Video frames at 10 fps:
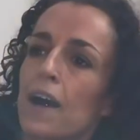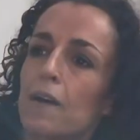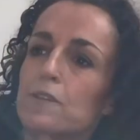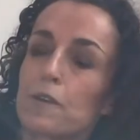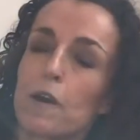
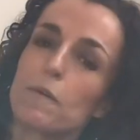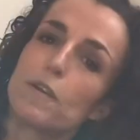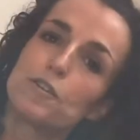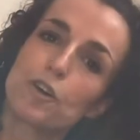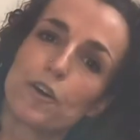So I hope you
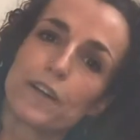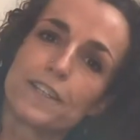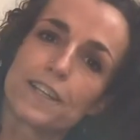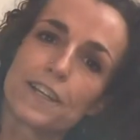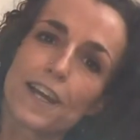
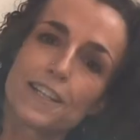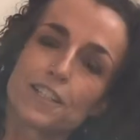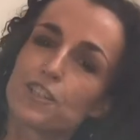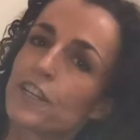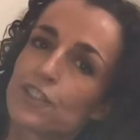enjoyed. Any
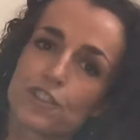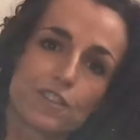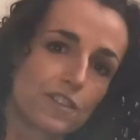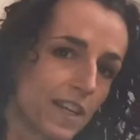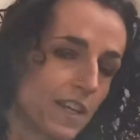
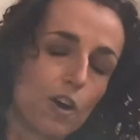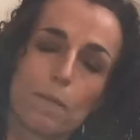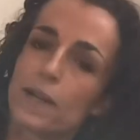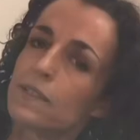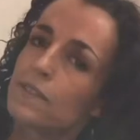suggestions, any
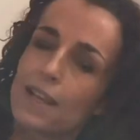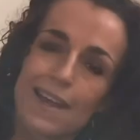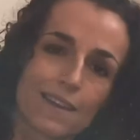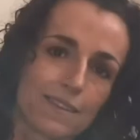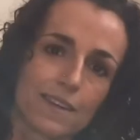comments,
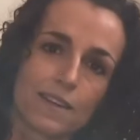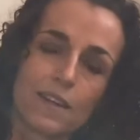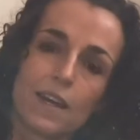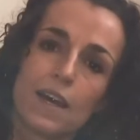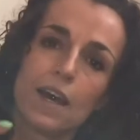anything,
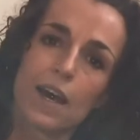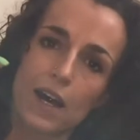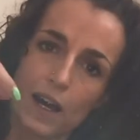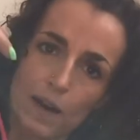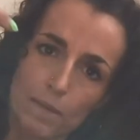
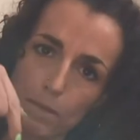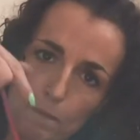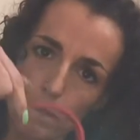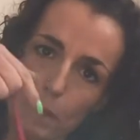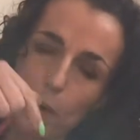
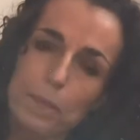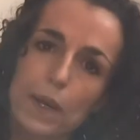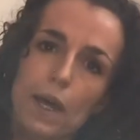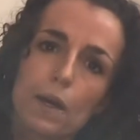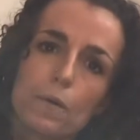put them
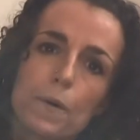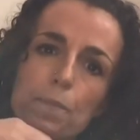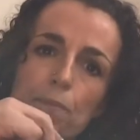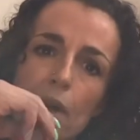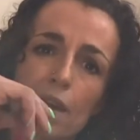below.
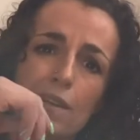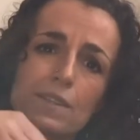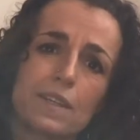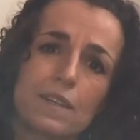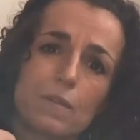
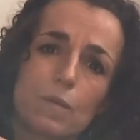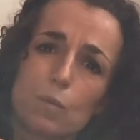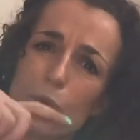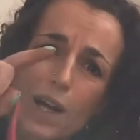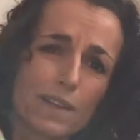And
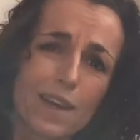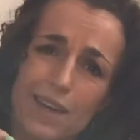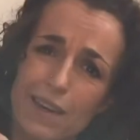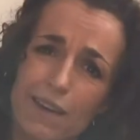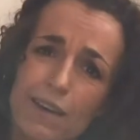while you're
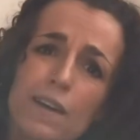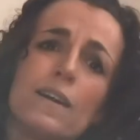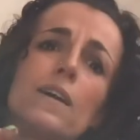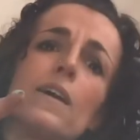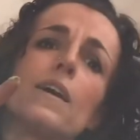here,
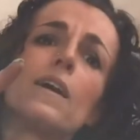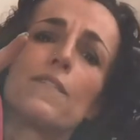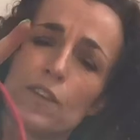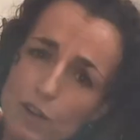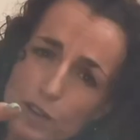
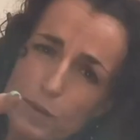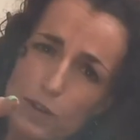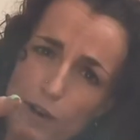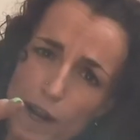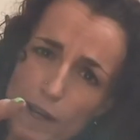if you're not
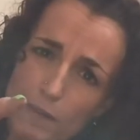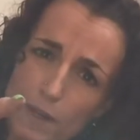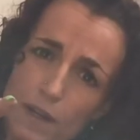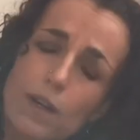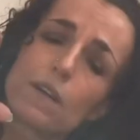subscribed,
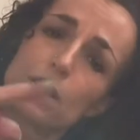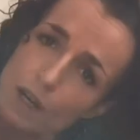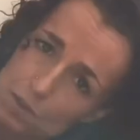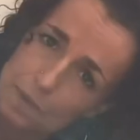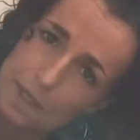
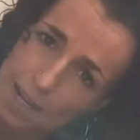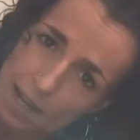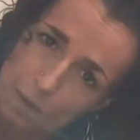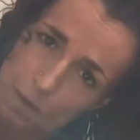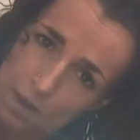go do it
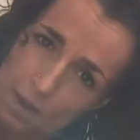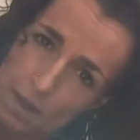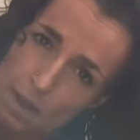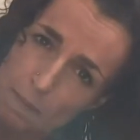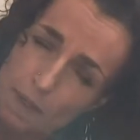now,
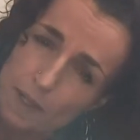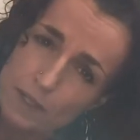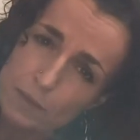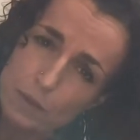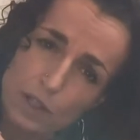
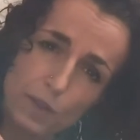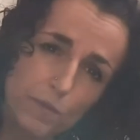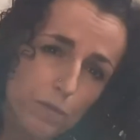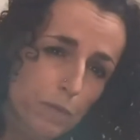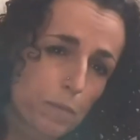because look
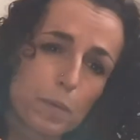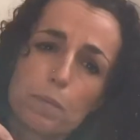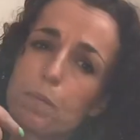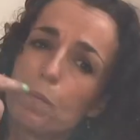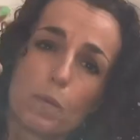
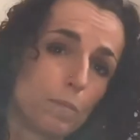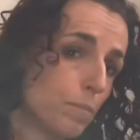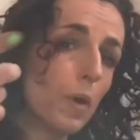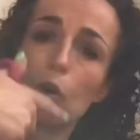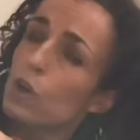
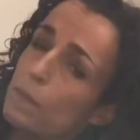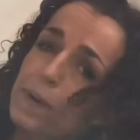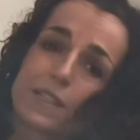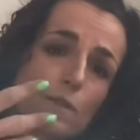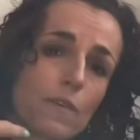
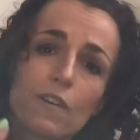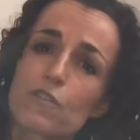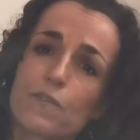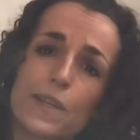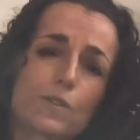at some more of
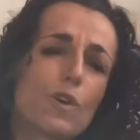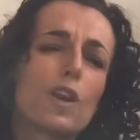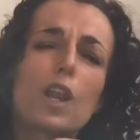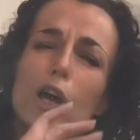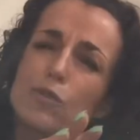the videos. We've got
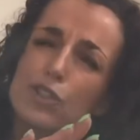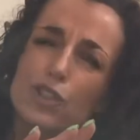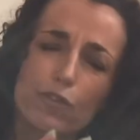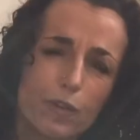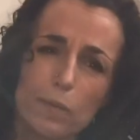loads of
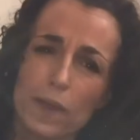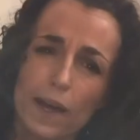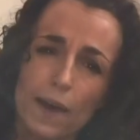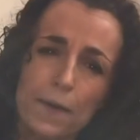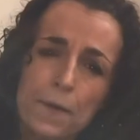stuff up
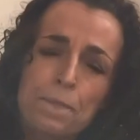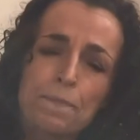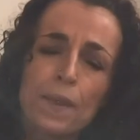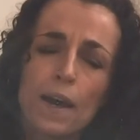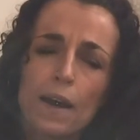there,
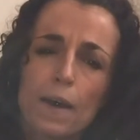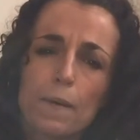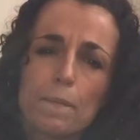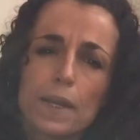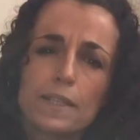
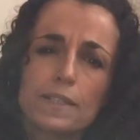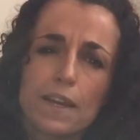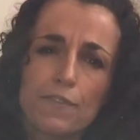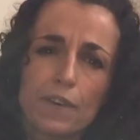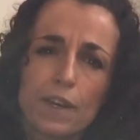and it's
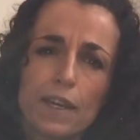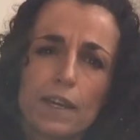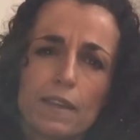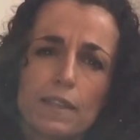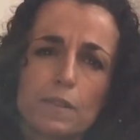
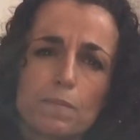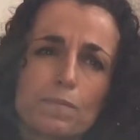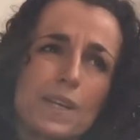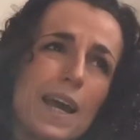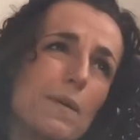definitely at this
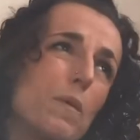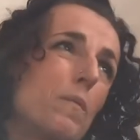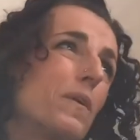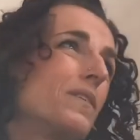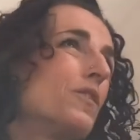time when
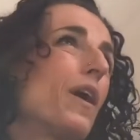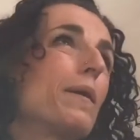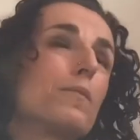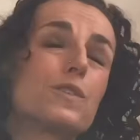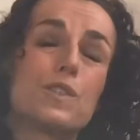we're not
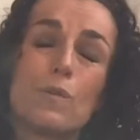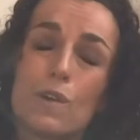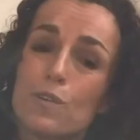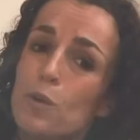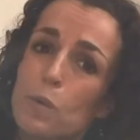able to do our
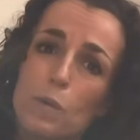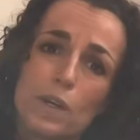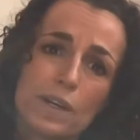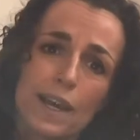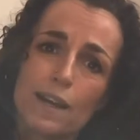normal
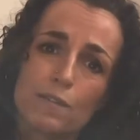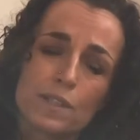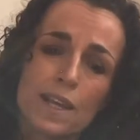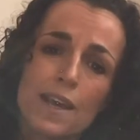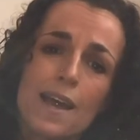
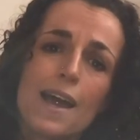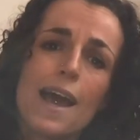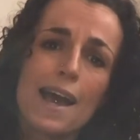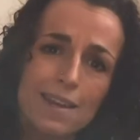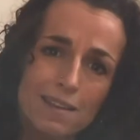workouts,
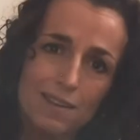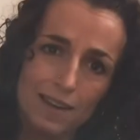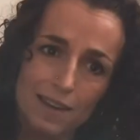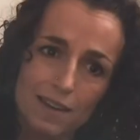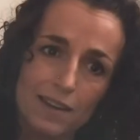
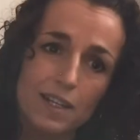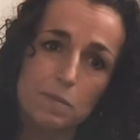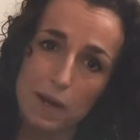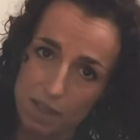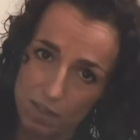anything is
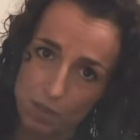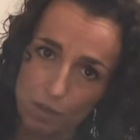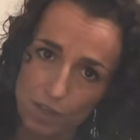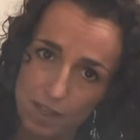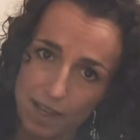better than
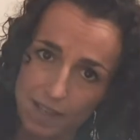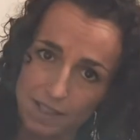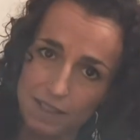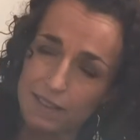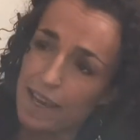nothing, guys.
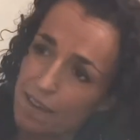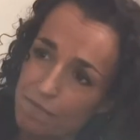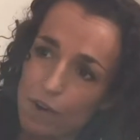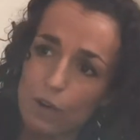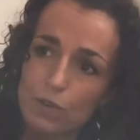So get
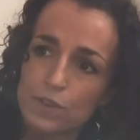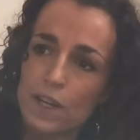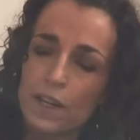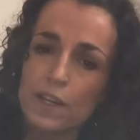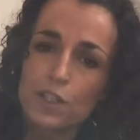involved,
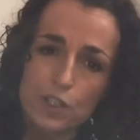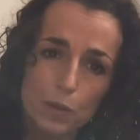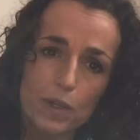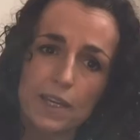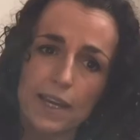do
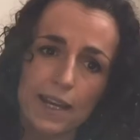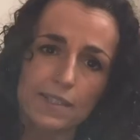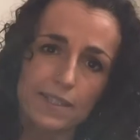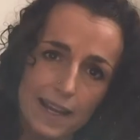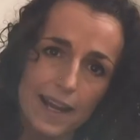you can,
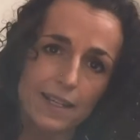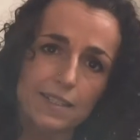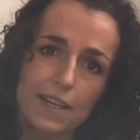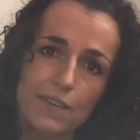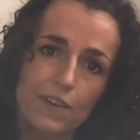stay
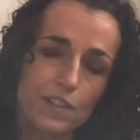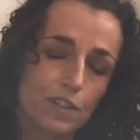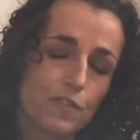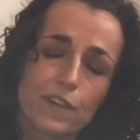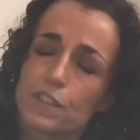active, and you'll
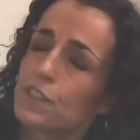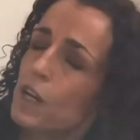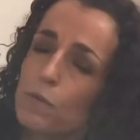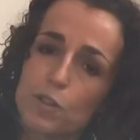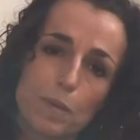feel
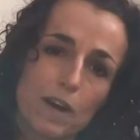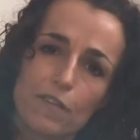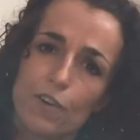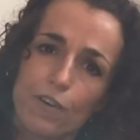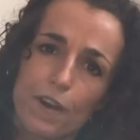so much better
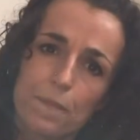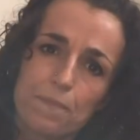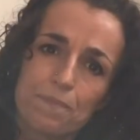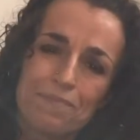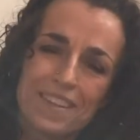for it.
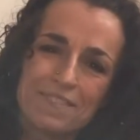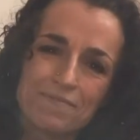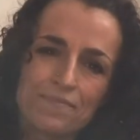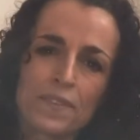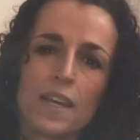
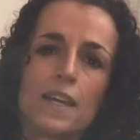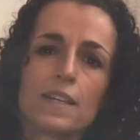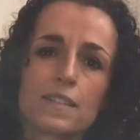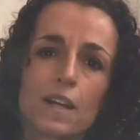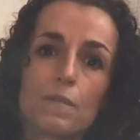
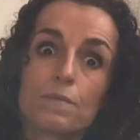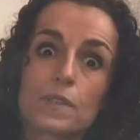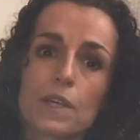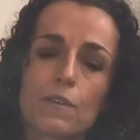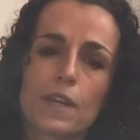So
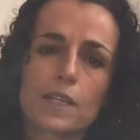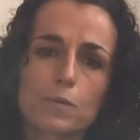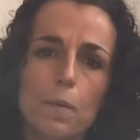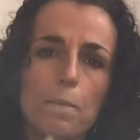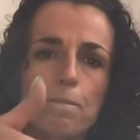see you in the next one.